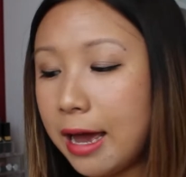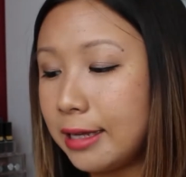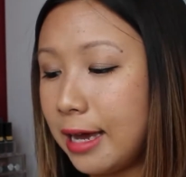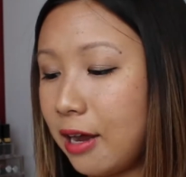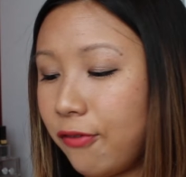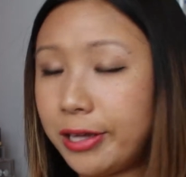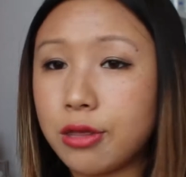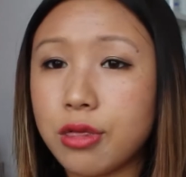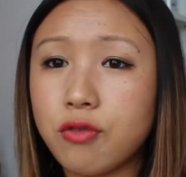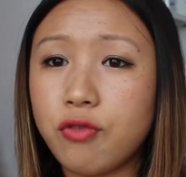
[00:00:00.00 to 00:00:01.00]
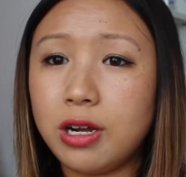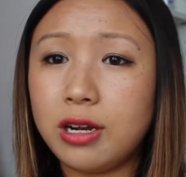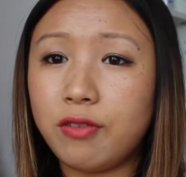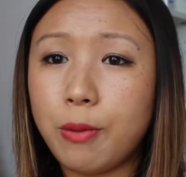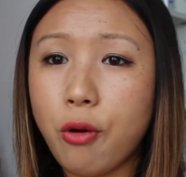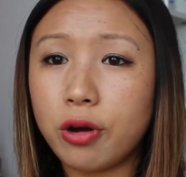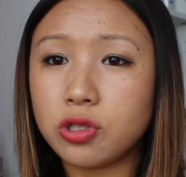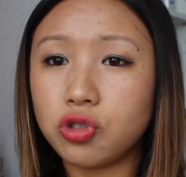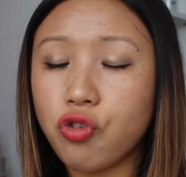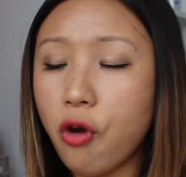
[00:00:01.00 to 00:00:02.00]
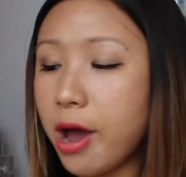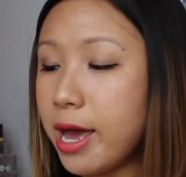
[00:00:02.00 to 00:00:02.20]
then I think this is a really lovely product to try.